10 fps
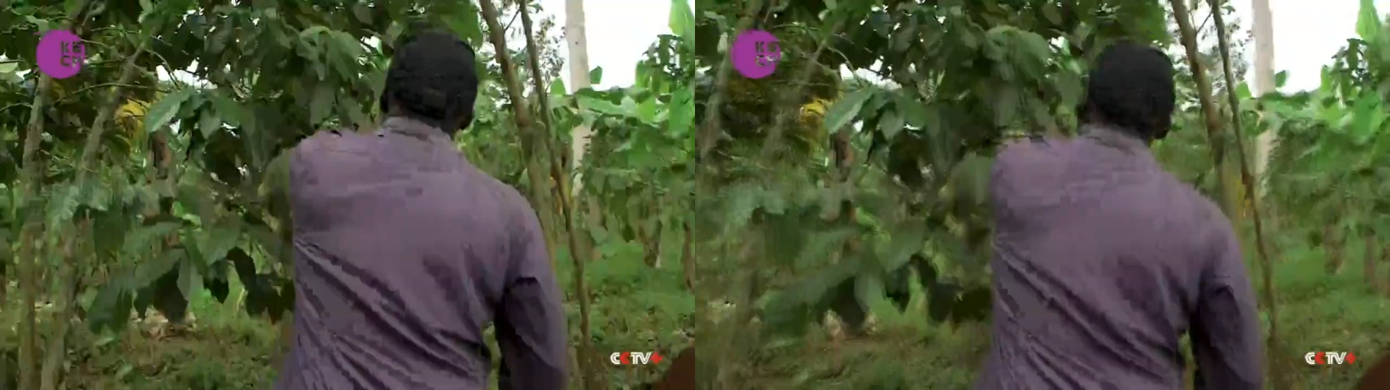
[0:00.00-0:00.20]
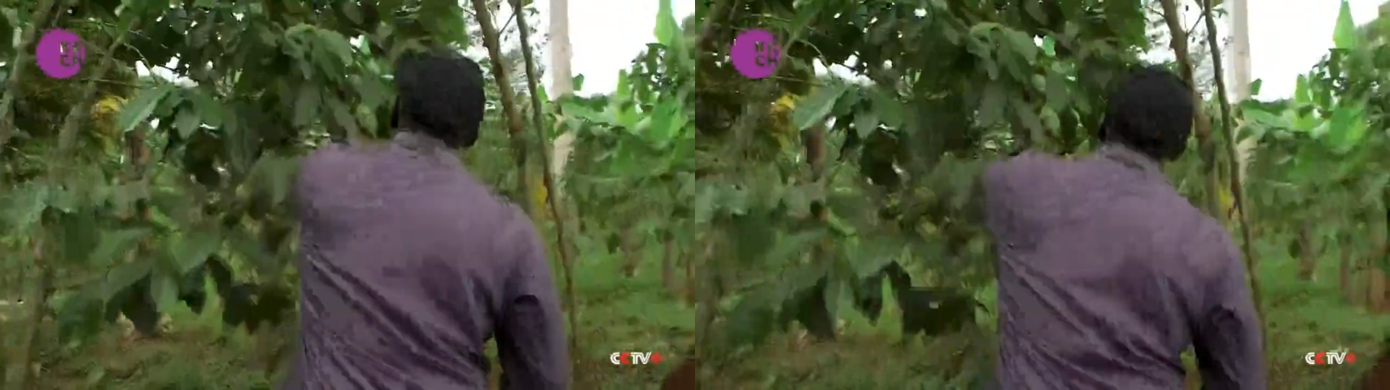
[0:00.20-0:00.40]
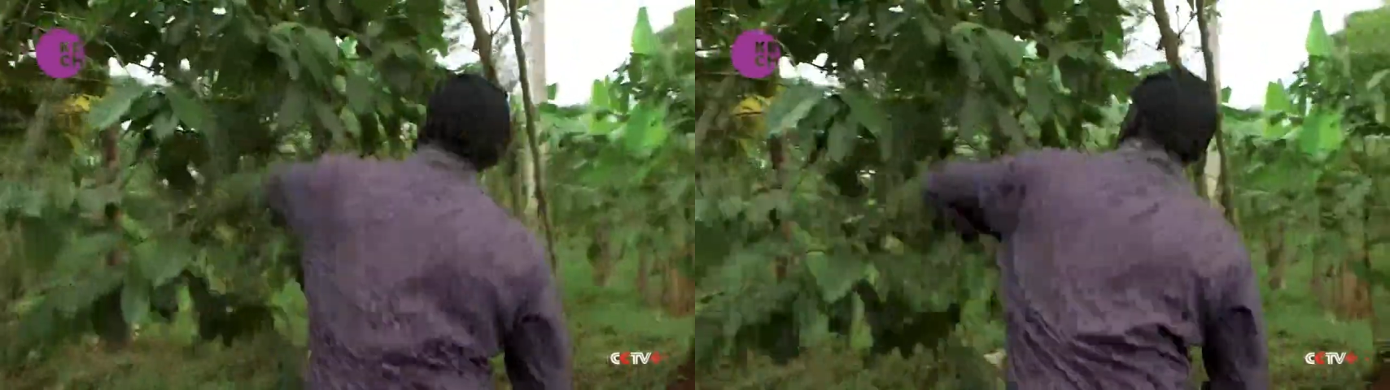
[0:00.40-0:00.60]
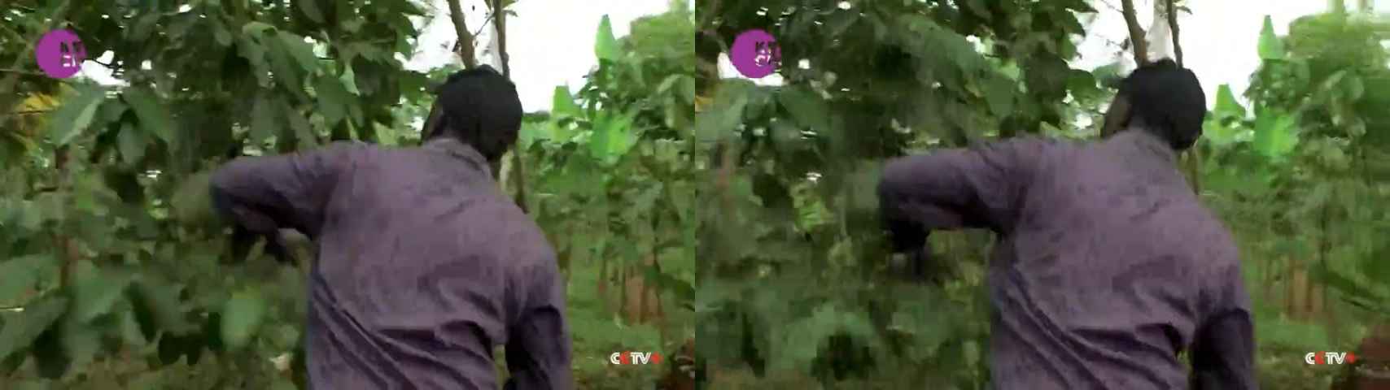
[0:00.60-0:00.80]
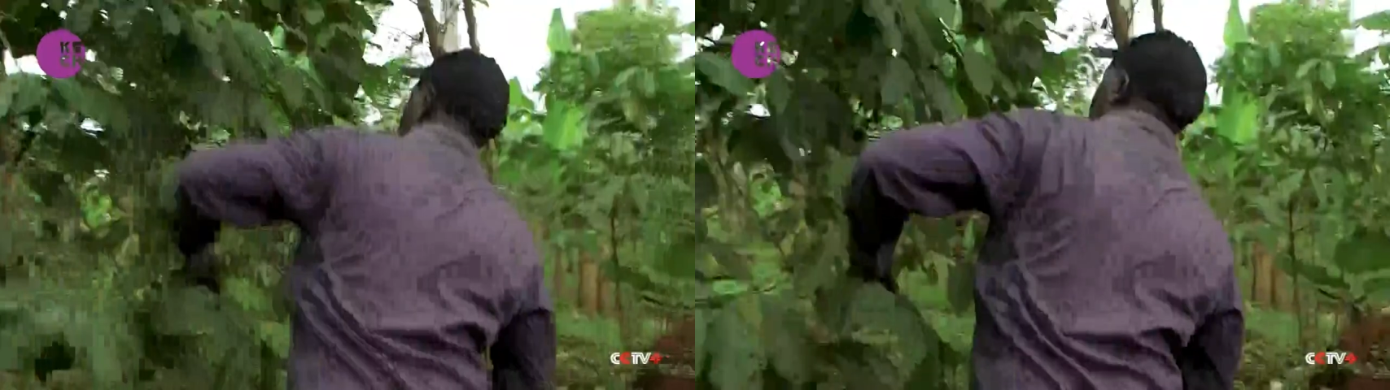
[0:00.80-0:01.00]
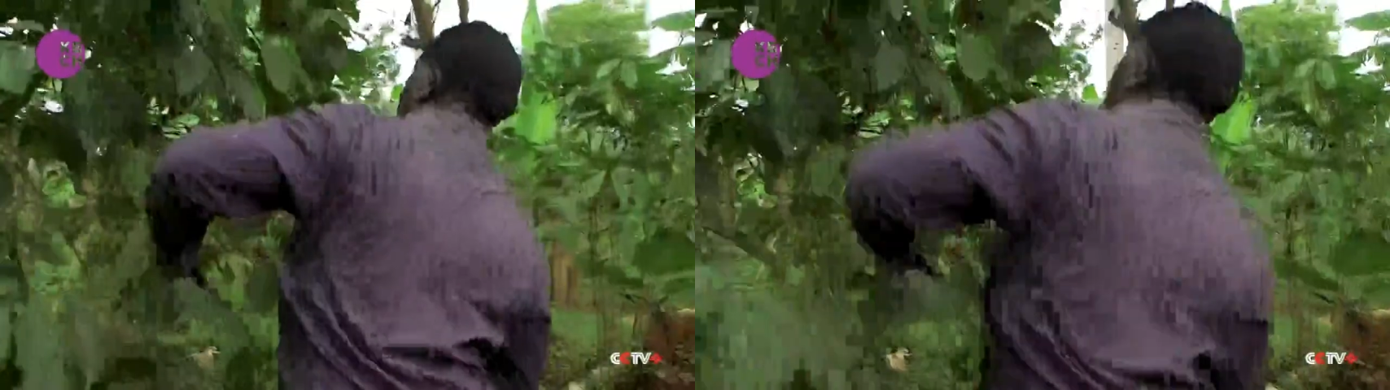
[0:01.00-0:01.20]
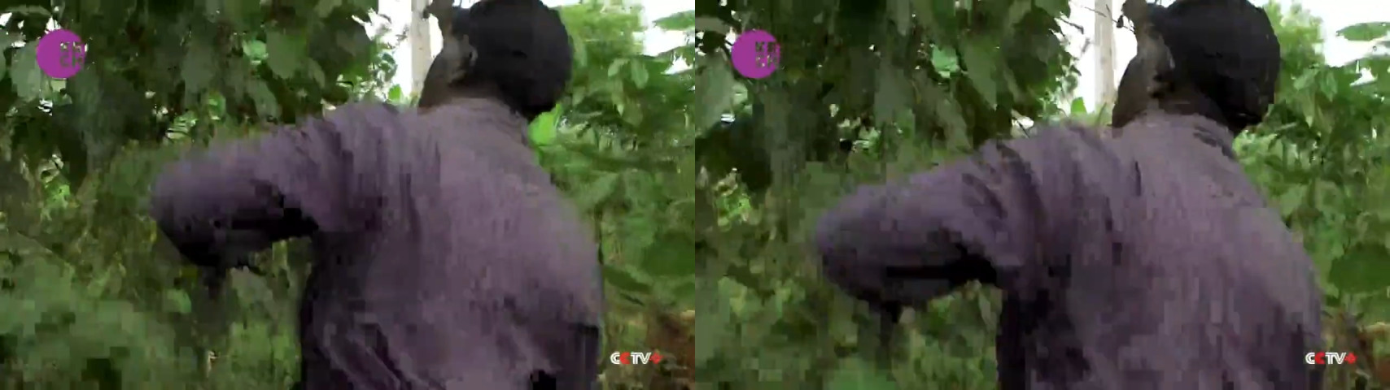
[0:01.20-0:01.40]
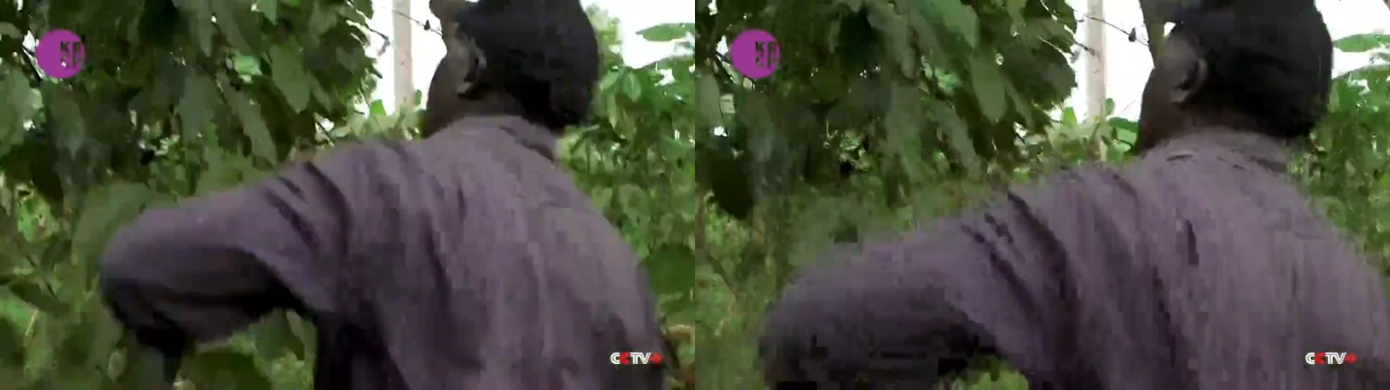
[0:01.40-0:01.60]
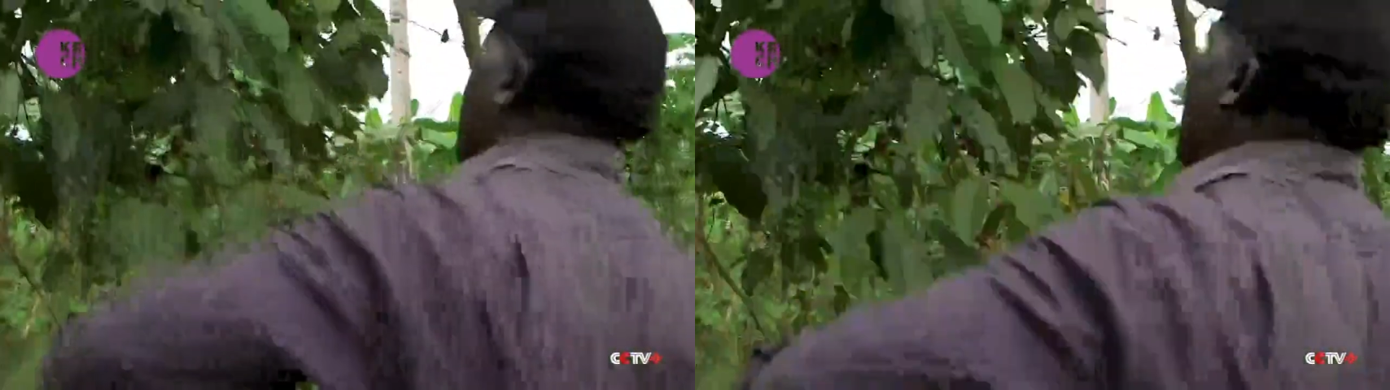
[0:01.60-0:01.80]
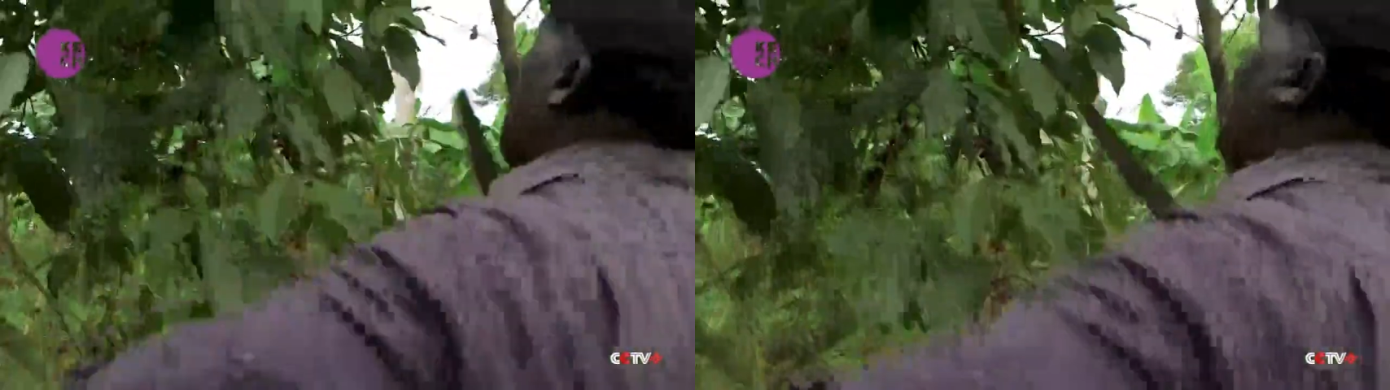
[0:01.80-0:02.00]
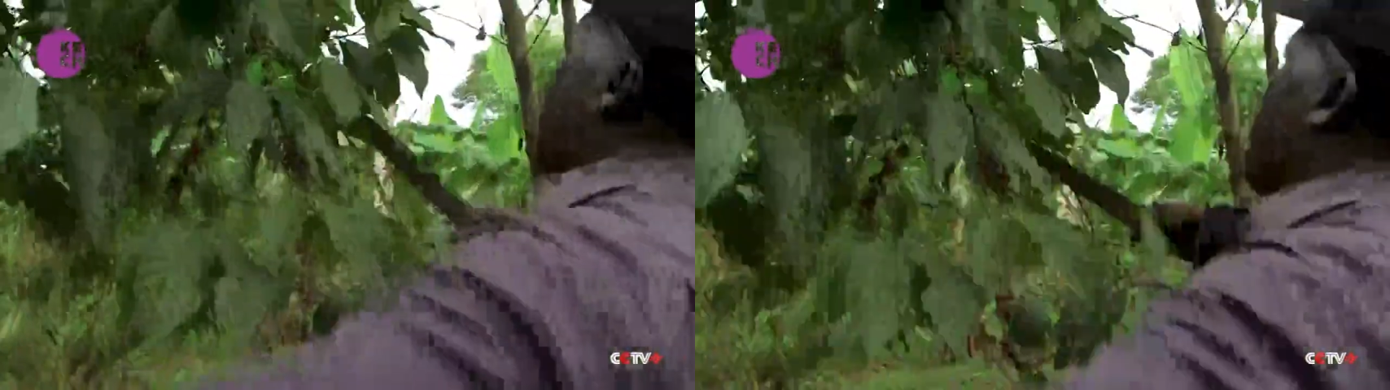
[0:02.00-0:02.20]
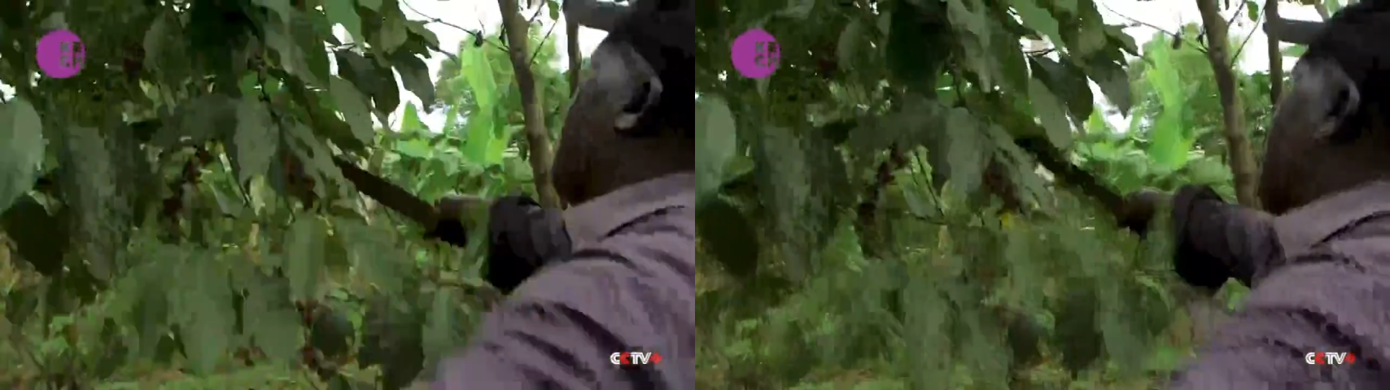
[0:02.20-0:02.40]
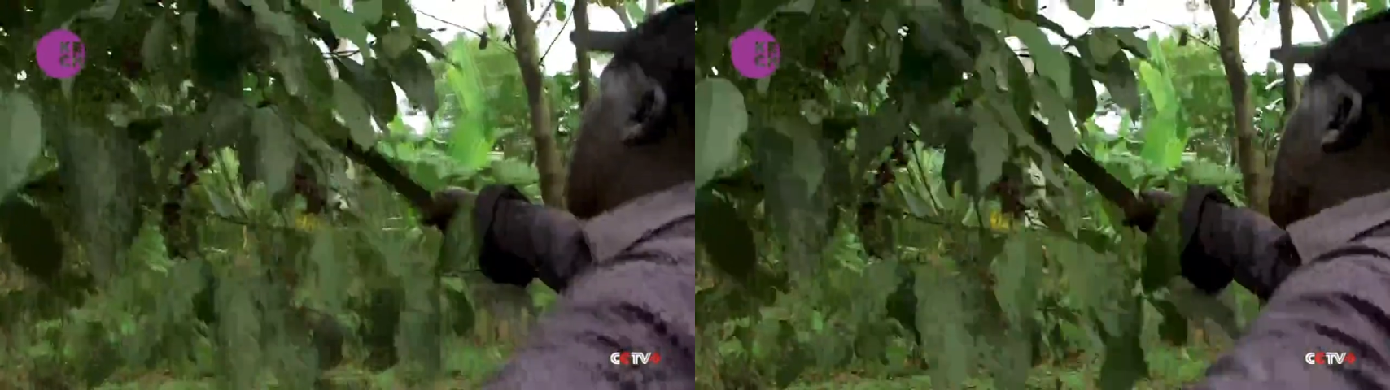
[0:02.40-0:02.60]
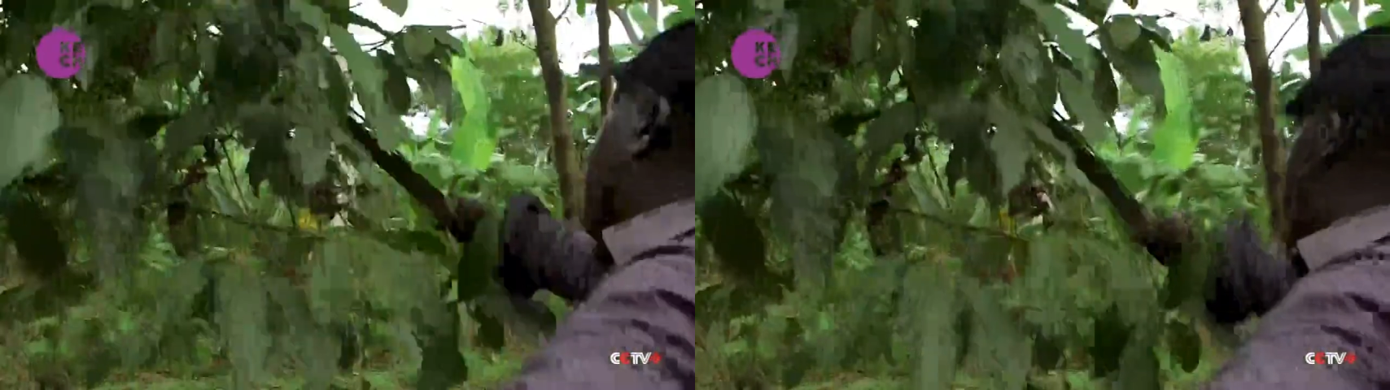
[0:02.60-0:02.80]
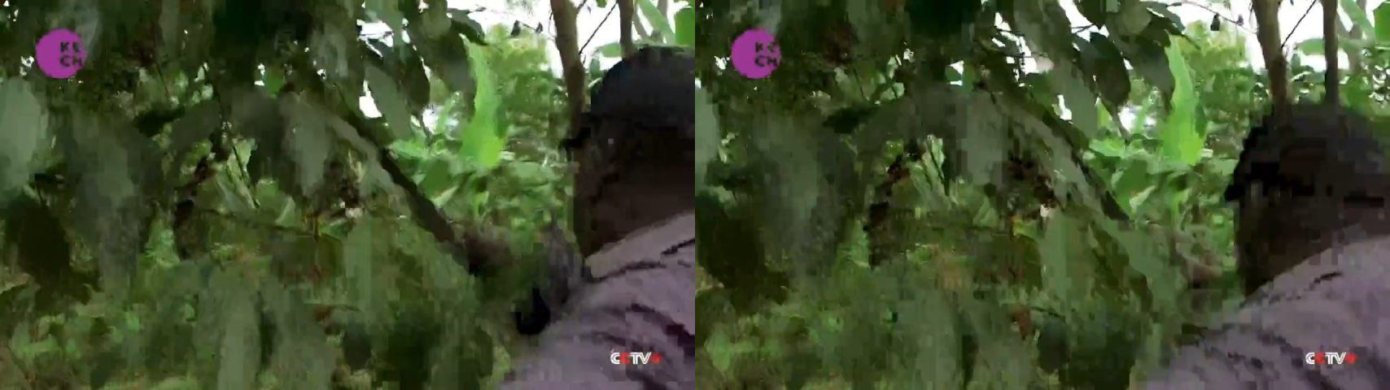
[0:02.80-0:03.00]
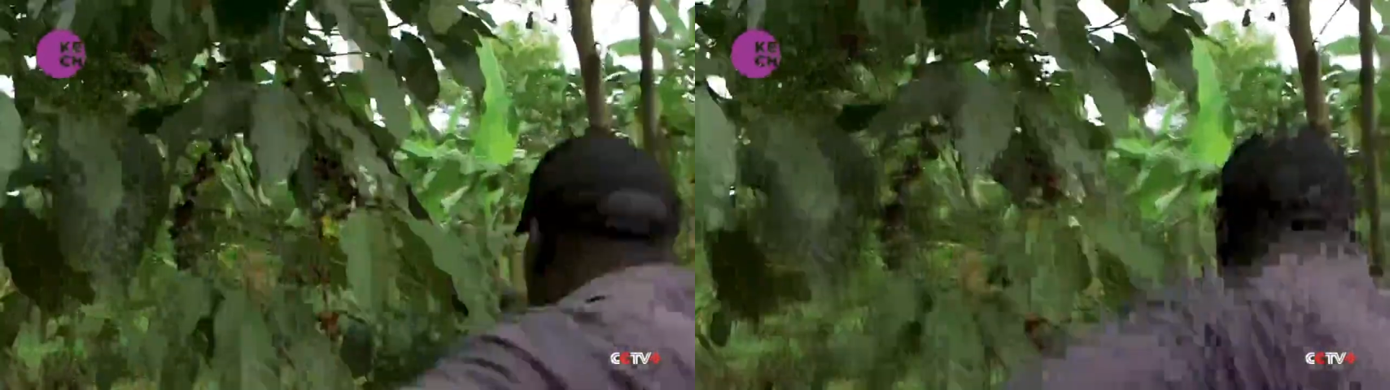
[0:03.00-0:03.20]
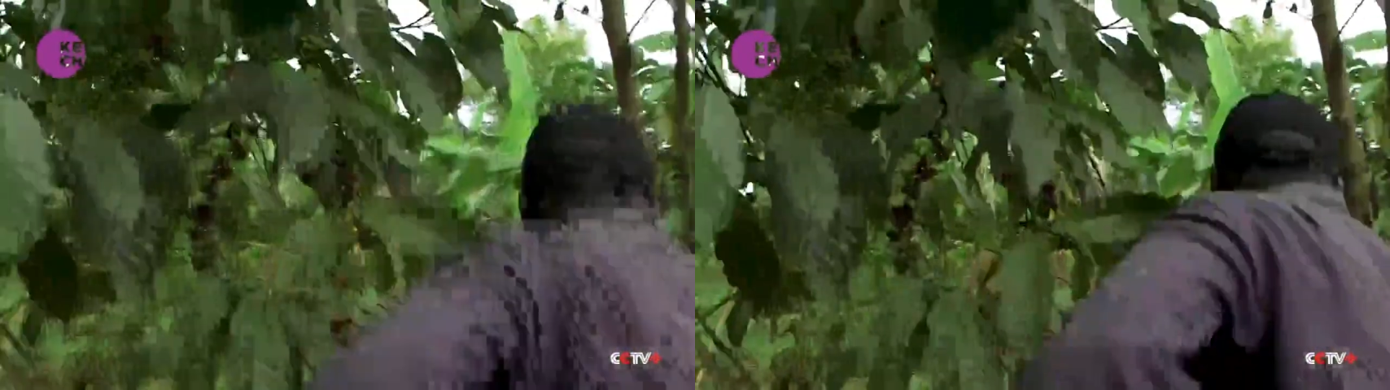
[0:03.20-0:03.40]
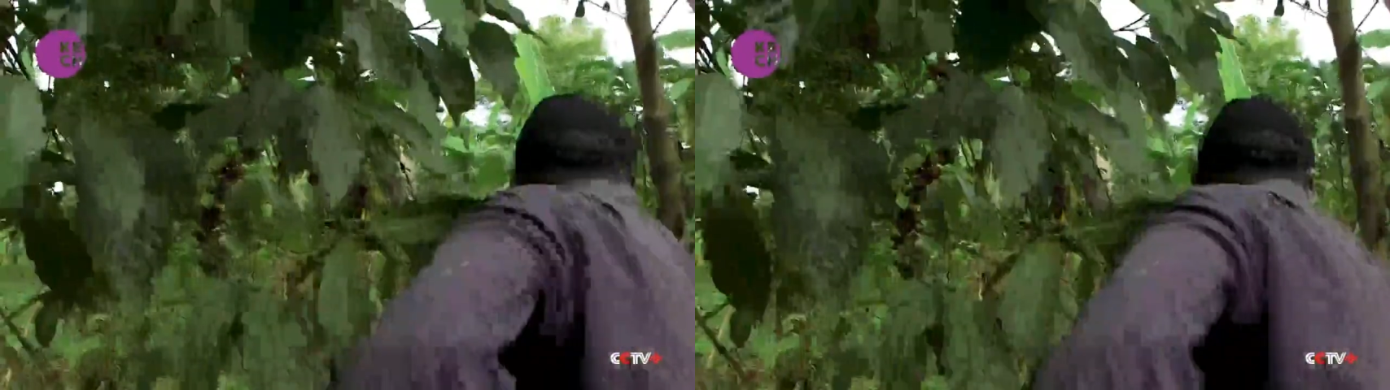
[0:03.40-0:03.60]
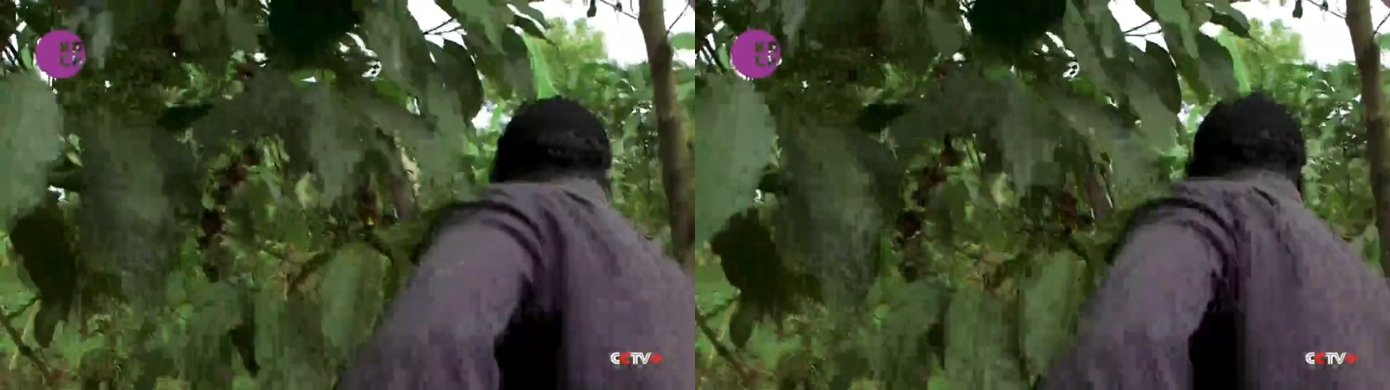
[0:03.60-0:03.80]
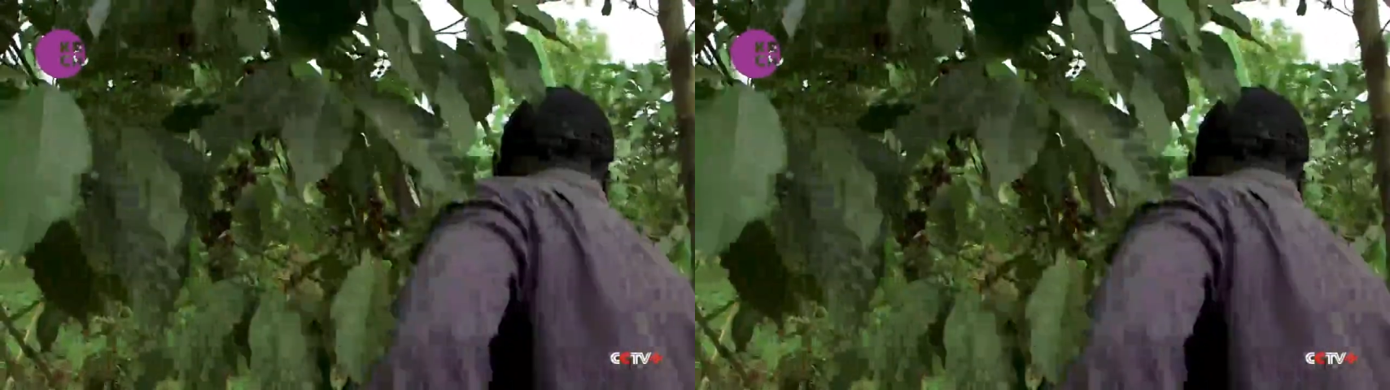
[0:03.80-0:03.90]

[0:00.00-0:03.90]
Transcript: No face is visible, so there are no lips to read.